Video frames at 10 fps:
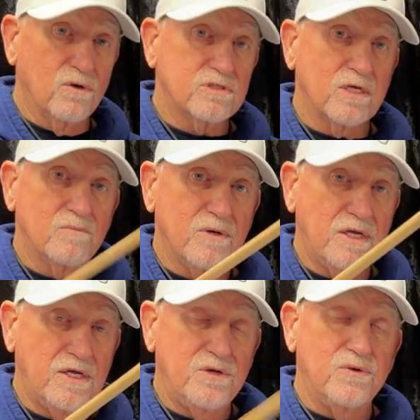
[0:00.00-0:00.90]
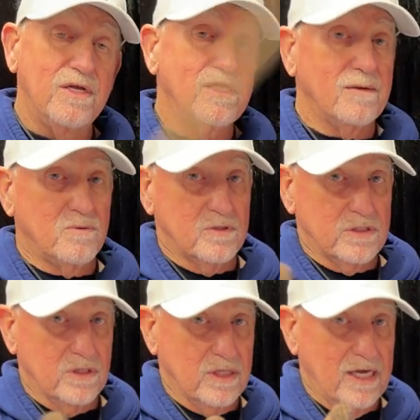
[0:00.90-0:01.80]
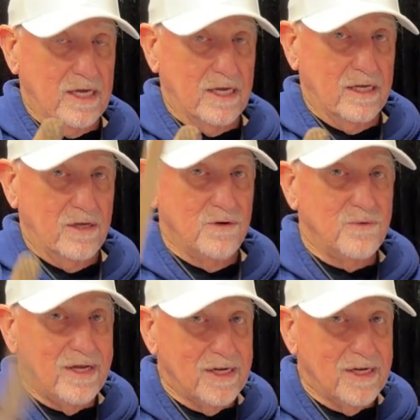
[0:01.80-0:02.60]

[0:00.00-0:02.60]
somebody, you need that personal A. You need